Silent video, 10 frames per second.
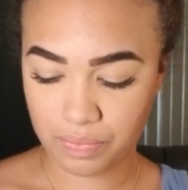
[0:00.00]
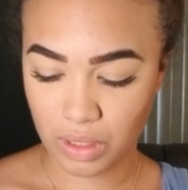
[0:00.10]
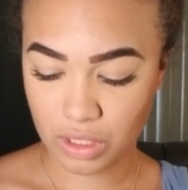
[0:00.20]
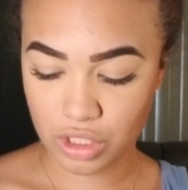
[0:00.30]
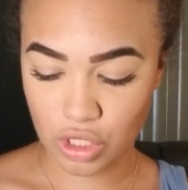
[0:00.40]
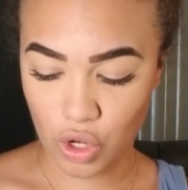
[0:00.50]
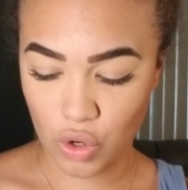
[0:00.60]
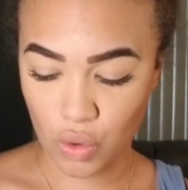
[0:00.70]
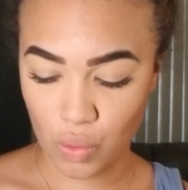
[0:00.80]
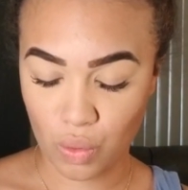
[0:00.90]

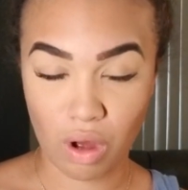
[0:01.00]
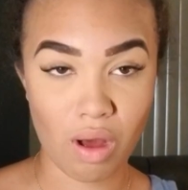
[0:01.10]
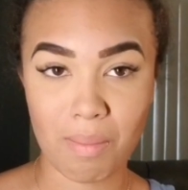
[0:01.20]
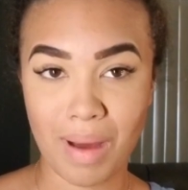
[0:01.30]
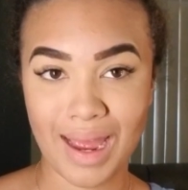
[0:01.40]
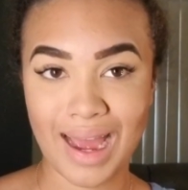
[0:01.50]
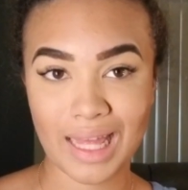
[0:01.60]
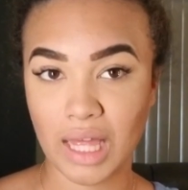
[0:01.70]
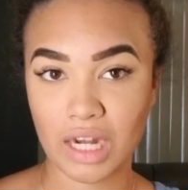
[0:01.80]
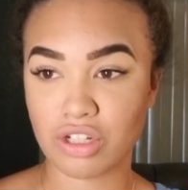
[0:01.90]
So my
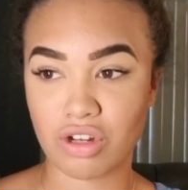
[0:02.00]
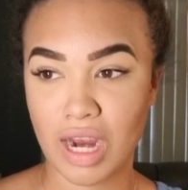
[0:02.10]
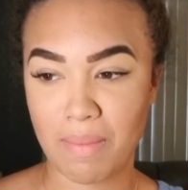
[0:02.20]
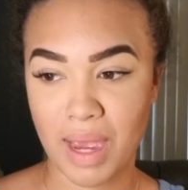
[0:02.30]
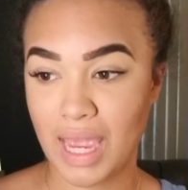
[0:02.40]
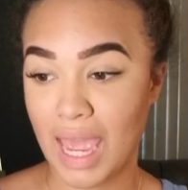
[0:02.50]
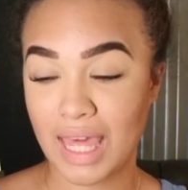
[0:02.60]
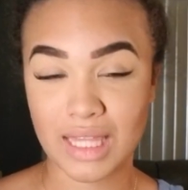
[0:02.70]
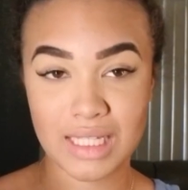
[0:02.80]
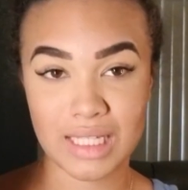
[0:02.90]
highlighters are MIA.
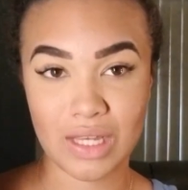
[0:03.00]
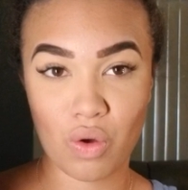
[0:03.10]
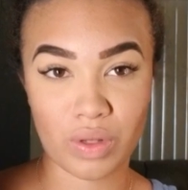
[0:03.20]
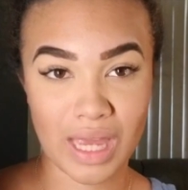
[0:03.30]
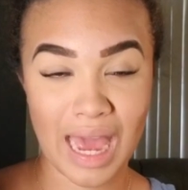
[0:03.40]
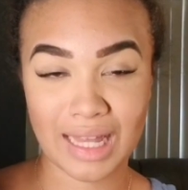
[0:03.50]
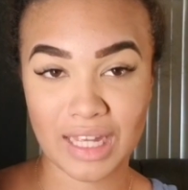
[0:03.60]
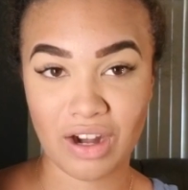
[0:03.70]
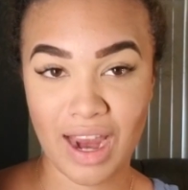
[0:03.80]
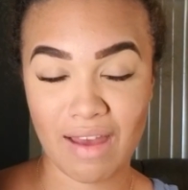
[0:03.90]
This is the only
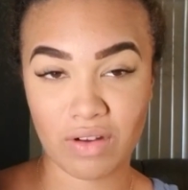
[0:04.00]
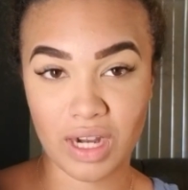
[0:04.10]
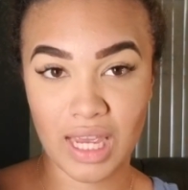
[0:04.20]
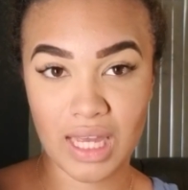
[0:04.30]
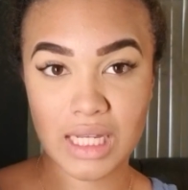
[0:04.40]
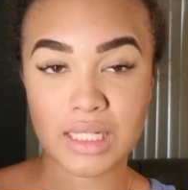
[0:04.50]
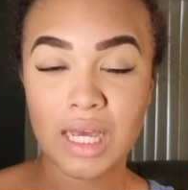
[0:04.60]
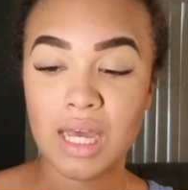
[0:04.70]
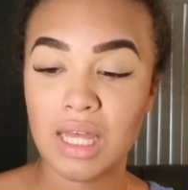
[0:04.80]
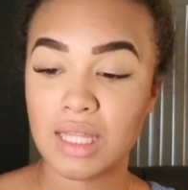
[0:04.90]
highlighter I have on hand.
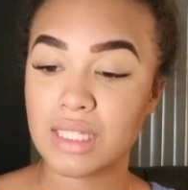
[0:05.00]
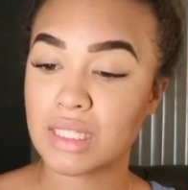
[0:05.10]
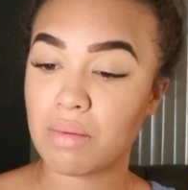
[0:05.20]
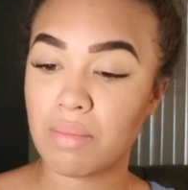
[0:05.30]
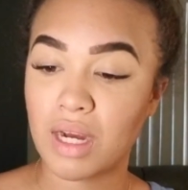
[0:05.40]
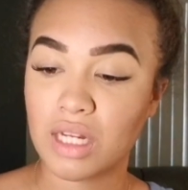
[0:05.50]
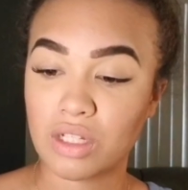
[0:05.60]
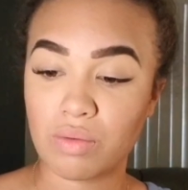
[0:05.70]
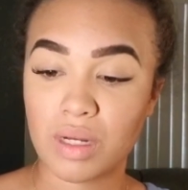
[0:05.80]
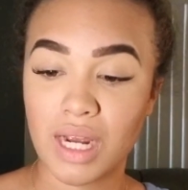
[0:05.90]
This is the Mary
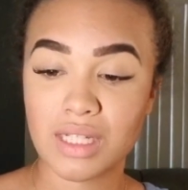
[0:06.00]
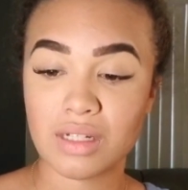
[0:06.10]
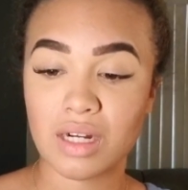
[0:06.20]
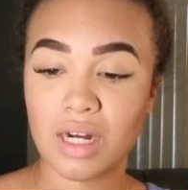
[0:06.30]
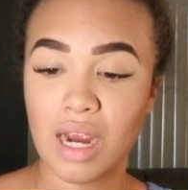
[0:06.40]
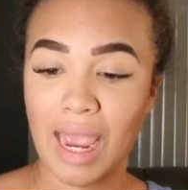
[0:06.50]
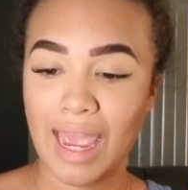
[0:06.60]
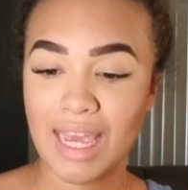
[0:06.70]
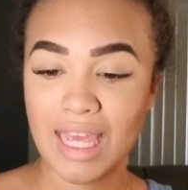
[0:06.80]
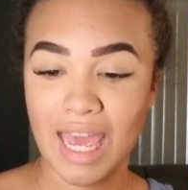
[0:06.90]
Luminizer,
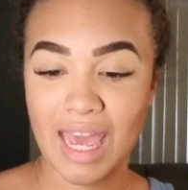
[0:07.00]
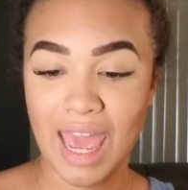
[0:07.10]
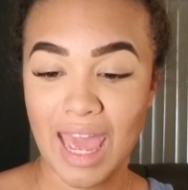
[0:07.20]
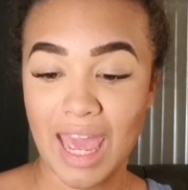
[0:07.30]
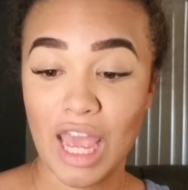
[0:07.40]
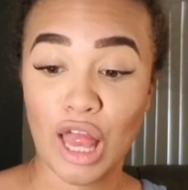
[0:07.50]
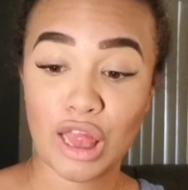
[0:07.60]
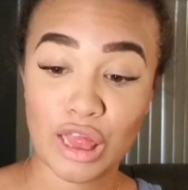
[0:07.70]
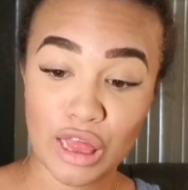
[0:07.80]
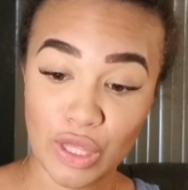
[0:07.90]
aka
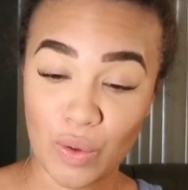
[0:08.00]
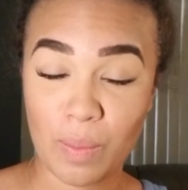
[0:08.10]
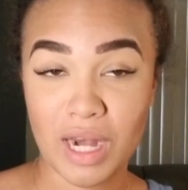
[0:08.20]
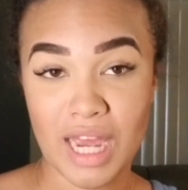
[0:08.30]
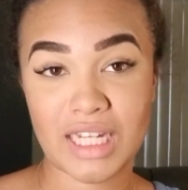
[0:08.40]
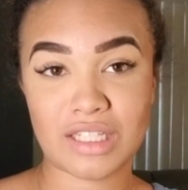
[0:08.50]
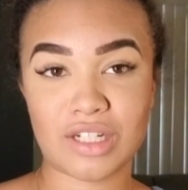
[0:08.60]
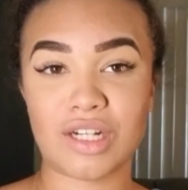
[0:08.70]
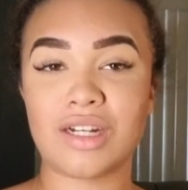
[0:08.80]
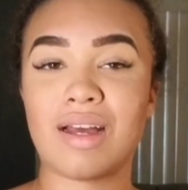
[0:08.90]

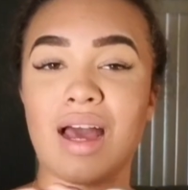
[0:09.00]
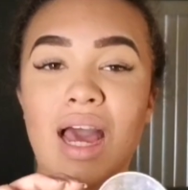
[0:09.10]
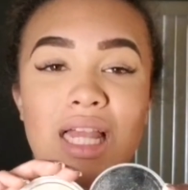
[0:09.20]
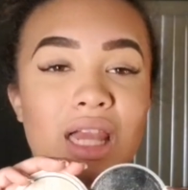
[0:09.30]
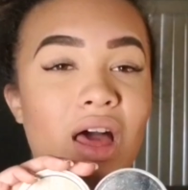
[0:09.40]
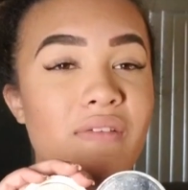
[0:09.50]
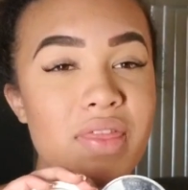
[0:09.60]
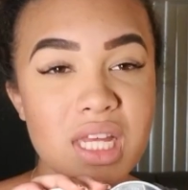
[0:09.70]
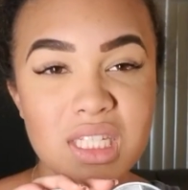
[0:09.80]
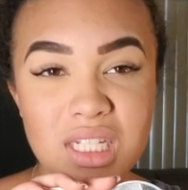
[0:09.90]
Luminizer. I love
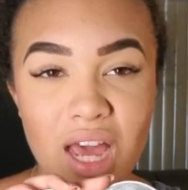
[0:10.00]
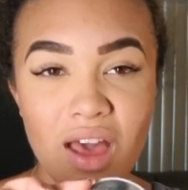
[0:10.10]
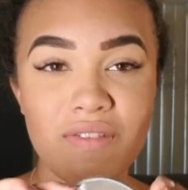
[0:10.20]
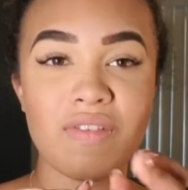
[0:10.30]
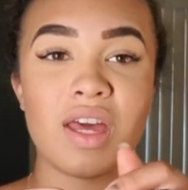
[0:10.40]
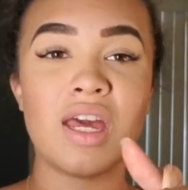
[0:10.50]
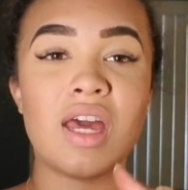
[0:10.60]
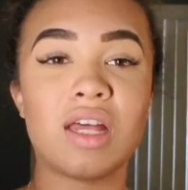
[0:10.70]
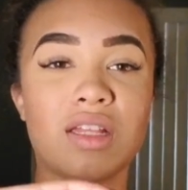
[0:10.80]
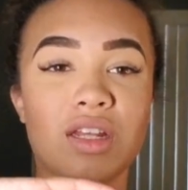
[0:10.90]
this stuff.
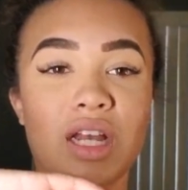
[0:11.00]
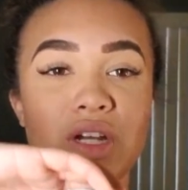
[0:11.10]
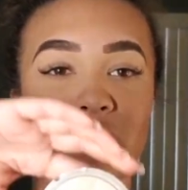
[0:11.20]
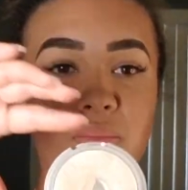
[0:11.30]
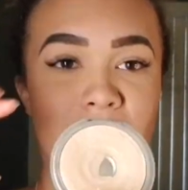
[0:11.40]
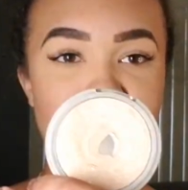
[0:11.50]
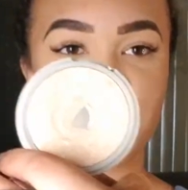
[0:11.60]
Literally, I don't want to blind you